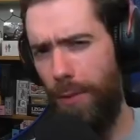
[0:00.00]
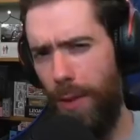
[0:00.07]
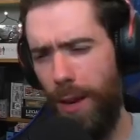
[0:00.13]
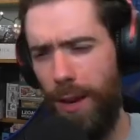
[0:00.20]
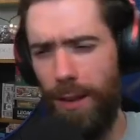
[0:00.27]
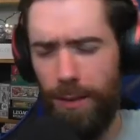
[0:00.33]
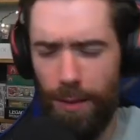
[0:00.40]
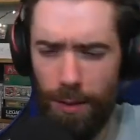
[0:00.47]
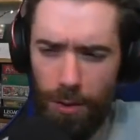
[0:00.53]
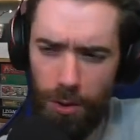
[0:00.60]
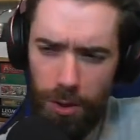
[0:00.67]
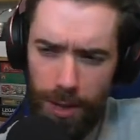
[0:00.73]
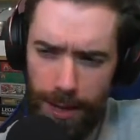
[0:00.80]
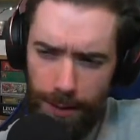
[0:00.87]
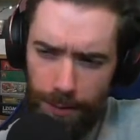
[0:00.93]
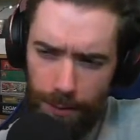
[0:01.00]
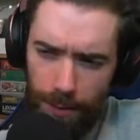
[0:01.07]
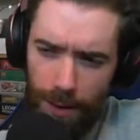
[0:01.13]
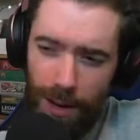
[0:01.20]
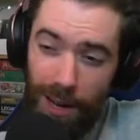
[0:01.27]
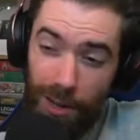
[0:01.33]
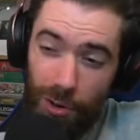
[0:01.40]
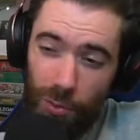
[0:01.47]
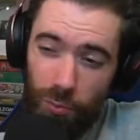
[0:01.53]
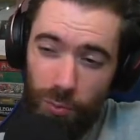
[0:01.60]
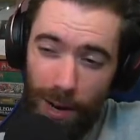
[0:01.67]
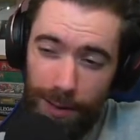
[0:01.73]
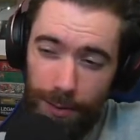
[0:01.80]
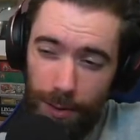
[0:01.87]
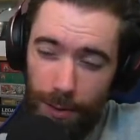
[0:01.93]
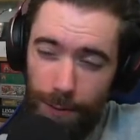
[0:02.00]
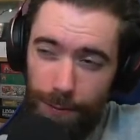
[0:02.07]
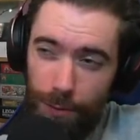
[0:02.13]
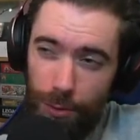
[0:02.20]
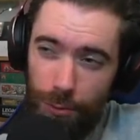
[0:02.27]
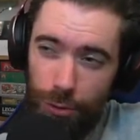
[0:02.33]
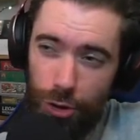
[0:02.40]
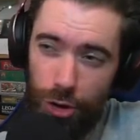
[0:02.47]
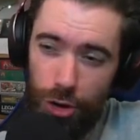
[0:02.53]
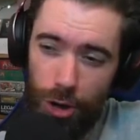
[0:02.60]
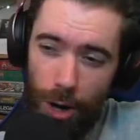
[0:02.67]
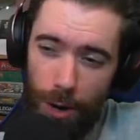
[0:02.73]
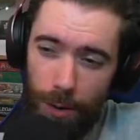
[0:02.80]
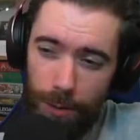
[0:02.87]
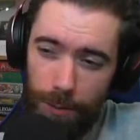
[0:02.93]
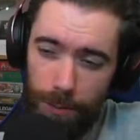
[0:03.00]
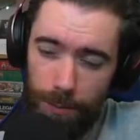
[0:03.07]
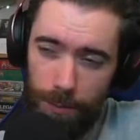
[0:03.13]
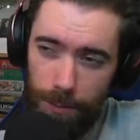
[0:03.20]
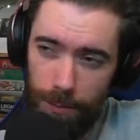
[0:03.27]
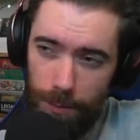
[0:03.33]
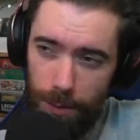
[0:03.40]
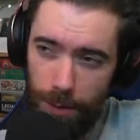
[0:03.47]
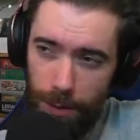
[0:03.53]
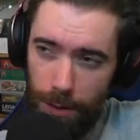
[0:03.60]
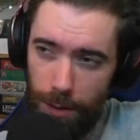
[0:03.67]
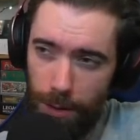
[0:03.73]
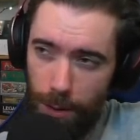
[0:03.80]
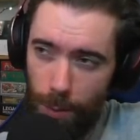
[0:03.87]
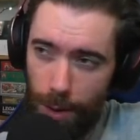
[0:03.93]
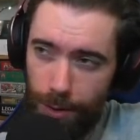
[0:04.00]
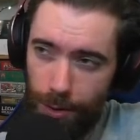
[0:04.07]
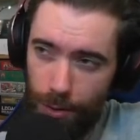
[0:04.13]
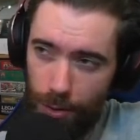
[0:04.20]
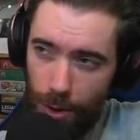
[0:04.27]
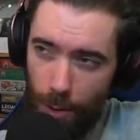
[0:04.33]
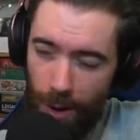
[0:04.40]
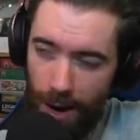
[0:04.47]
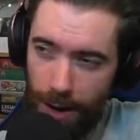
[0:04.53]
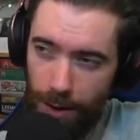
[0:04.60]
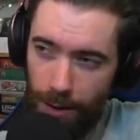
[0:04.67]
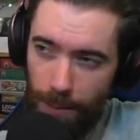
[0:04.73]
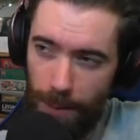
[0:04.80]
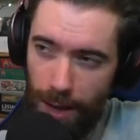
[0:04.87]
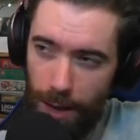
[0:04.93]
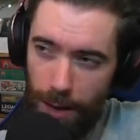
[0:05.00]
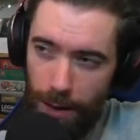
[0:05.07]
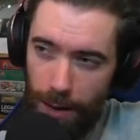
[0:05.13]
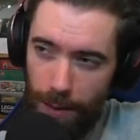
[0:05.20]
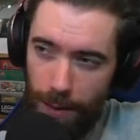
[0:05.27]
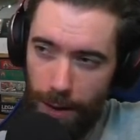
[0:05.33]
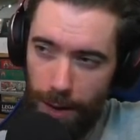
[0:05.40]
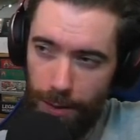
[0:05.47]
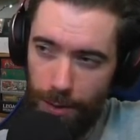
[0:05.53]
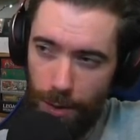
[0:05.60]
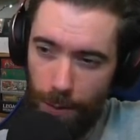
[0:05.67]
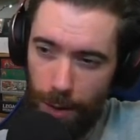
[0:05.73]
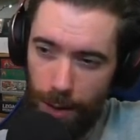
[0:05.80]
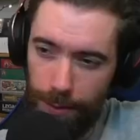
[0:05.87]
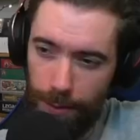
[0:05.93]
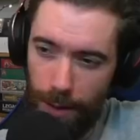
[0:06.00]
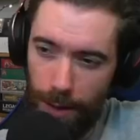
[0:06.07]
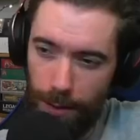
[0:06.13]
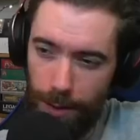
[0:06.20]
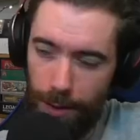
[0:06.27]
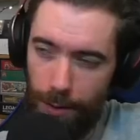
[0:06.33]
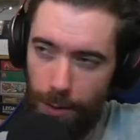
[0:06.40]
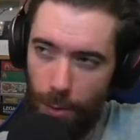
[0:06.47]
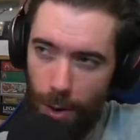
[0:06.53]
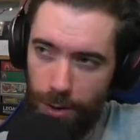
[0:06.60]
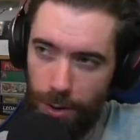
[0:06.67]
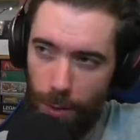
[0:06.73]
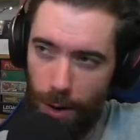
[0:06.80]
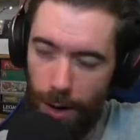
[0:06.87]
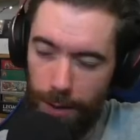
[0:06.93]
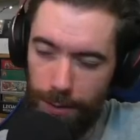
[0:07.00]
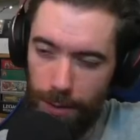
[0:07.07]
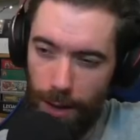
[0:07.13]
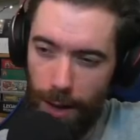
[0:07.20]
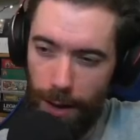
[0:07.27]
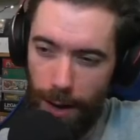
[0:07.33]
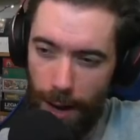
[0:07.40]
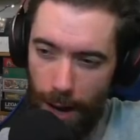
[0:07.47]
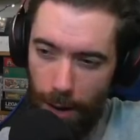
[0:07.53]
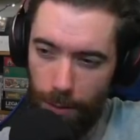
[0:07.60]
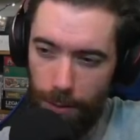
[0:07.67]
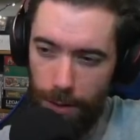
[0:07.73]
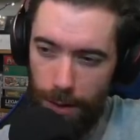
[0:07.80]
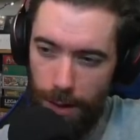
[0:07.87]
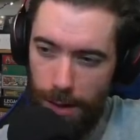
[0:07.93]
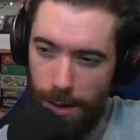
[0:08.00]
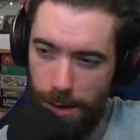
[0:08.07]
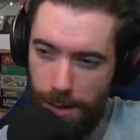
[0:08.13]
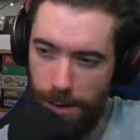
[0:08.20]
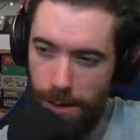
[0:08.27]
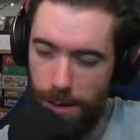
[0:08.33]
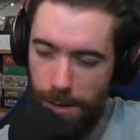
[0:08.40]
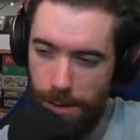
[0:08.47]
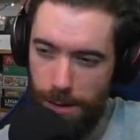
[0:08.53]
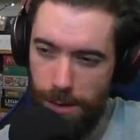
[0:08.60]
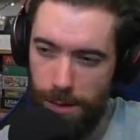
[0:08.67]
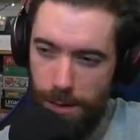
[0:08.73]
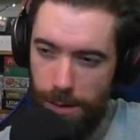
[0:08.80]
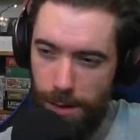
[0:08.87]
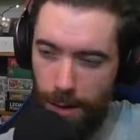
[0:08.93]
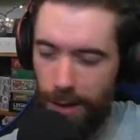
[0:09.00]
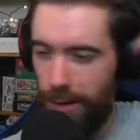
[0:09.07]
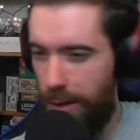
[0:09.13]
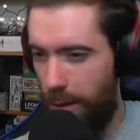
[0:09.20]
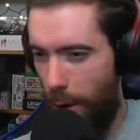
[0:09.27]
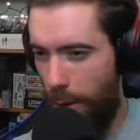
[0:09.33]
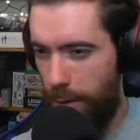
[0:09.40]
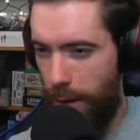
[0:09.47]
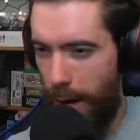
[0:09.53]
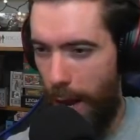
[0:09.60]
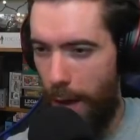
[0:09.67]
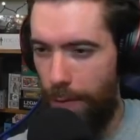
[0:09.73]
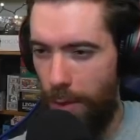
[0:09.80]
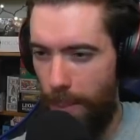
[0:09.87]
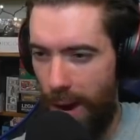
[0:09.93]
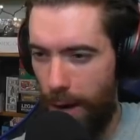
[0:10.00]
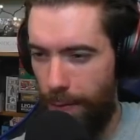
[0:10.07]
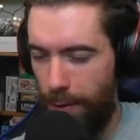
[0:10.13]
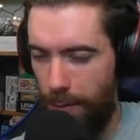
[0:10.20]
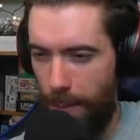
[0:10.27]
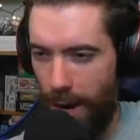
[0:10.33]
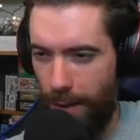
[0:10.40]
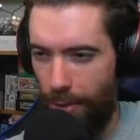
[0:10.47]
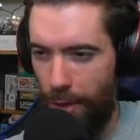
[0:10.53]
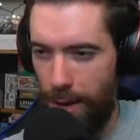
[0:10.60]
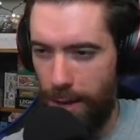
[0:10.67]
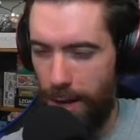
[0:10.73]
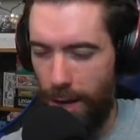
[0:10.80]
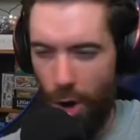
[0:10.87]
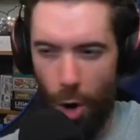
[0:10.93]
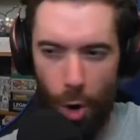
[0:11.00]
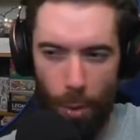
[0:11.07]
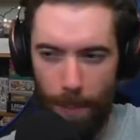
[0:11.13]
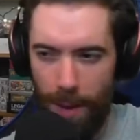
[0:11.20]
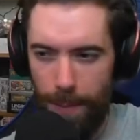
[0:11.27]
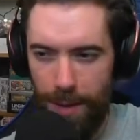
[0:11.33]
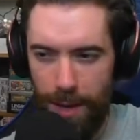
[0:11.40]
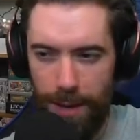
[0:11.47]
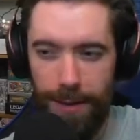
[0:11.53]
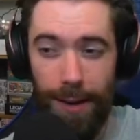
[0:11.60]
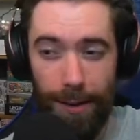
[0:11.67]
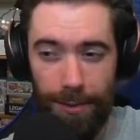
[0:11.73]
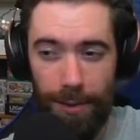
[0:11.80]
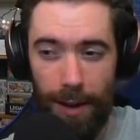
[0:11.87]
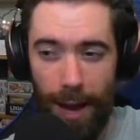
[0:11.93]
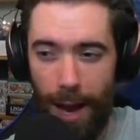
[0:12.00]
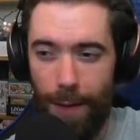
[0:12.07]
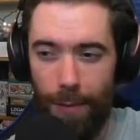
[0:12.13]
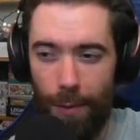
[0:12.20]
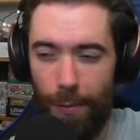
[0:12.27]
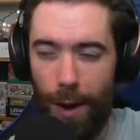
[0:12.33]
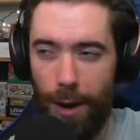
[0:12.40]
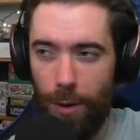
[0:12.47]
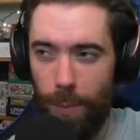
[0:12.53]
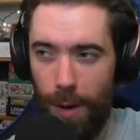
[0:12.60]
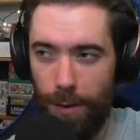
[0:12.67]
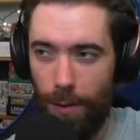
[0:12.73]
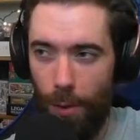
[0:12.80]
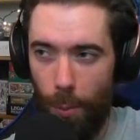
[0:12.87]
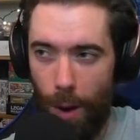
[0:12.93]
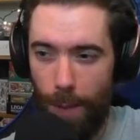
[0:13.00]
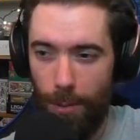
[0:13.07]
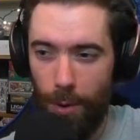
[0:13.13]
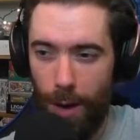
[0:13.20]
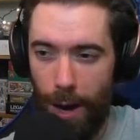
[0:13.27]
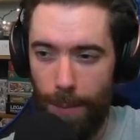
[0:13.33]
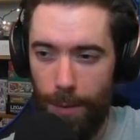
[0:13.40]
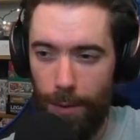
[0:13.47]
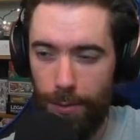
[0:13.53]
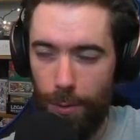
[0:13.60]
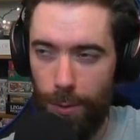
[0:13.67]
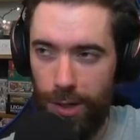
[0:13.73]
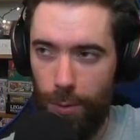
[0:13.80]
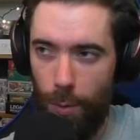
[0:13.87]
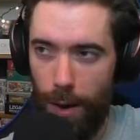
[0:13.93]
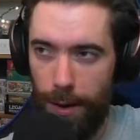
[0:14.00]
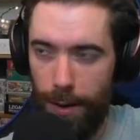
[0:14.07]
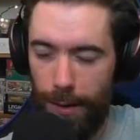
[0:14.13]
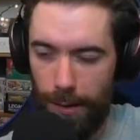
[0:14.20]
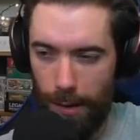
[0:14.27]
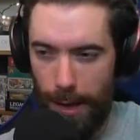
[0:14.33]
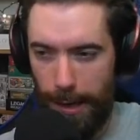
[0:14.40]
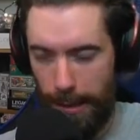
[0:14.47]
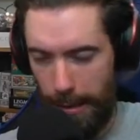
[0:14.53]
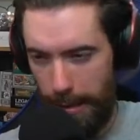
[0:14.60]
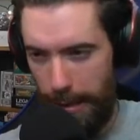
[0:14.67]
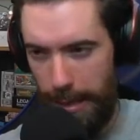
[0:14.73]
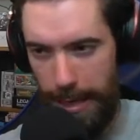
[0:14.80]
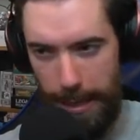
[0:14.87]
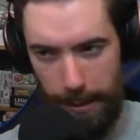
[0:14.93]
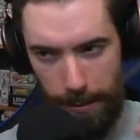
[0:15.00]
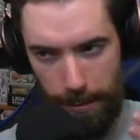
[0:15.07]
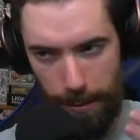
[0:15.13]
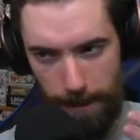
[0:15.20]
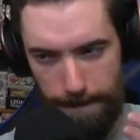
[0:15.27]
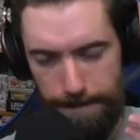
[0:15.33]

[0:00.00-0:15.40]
think is the least aggressive to show? Do I just show Iron Man and then I show Onslaught later, or do I show Onslaught now? Because he's always going to have in the back of his mind thinking, oh, maybe he doesn't have the final piece of the Wombo combo. So which one is like least